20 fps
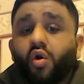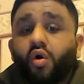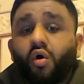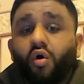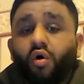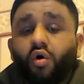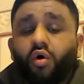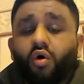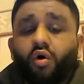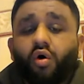
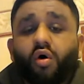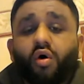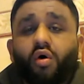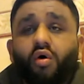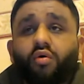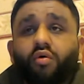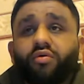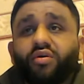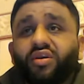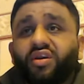or
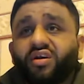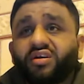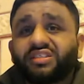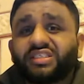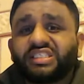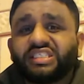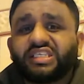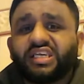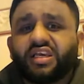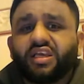you're
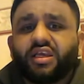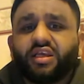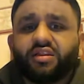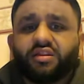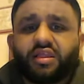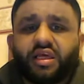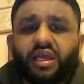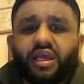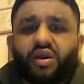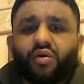
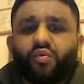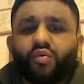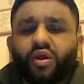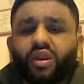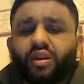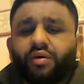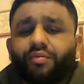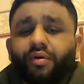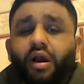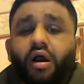sitting there
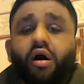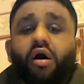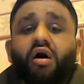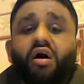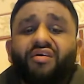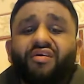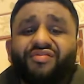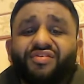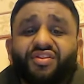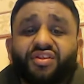when about
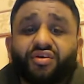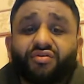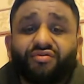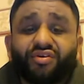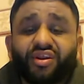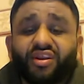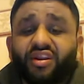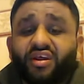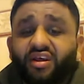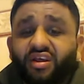half of the
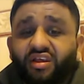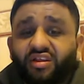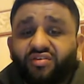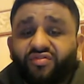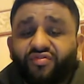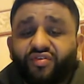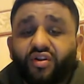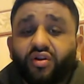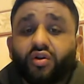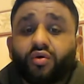arena is
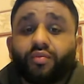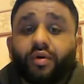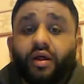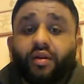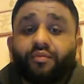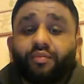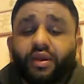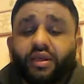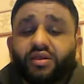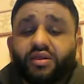filled up,
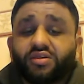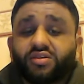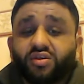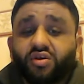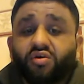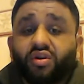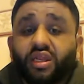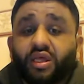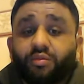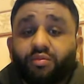and because of
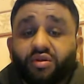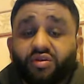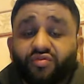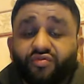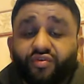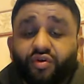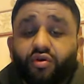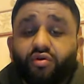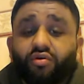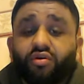your name is
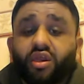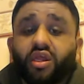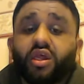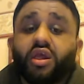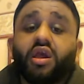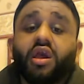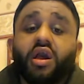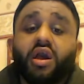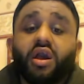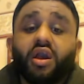Fury,
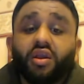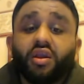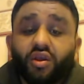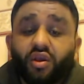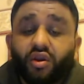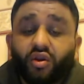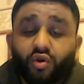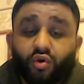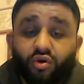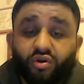
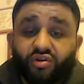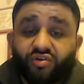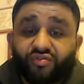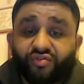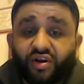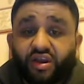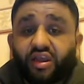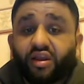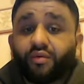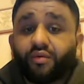you're going to
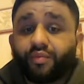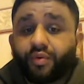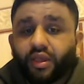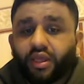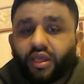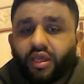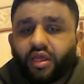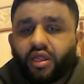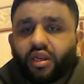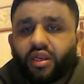fight a bit
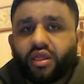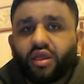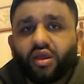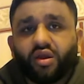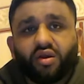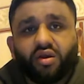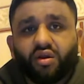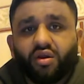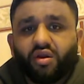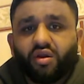earlier.
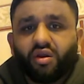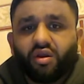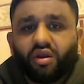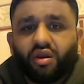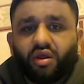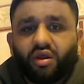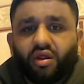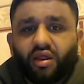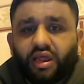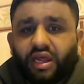
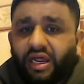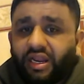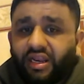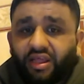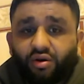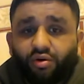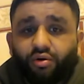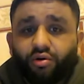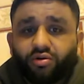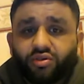And
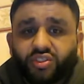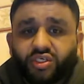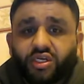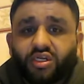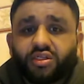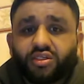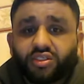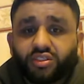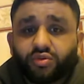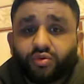it all
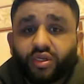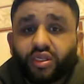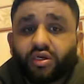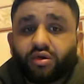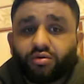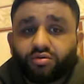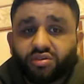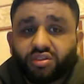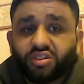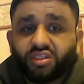changes when it
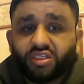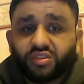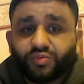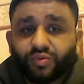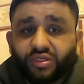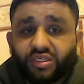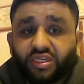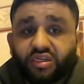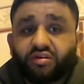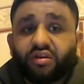comes to this
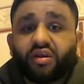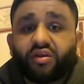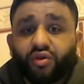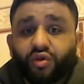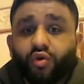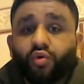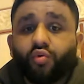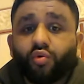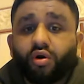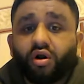particular.
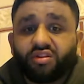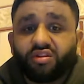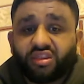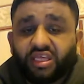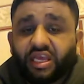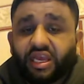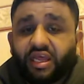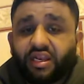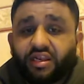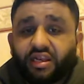You are
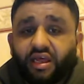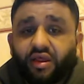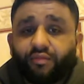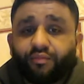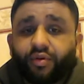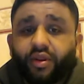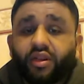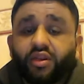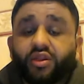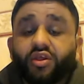the headline
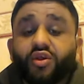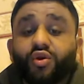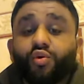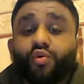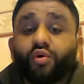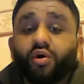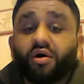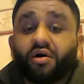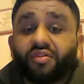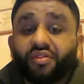bill.
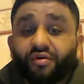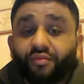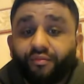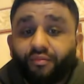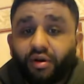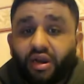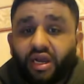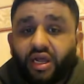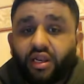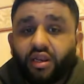You are the
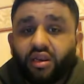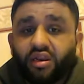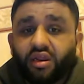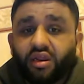man